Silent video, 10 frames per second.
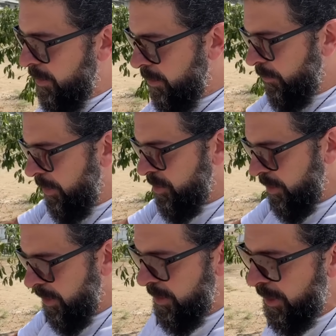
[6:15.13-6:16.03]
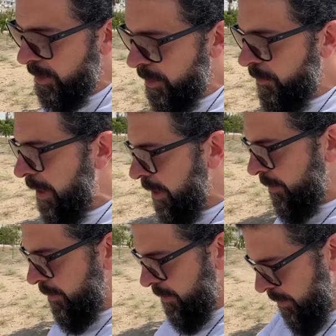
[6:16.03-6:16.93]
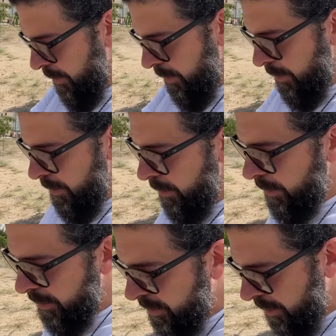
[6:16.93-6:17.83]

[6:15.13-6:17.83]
Russia can tell Iran, let's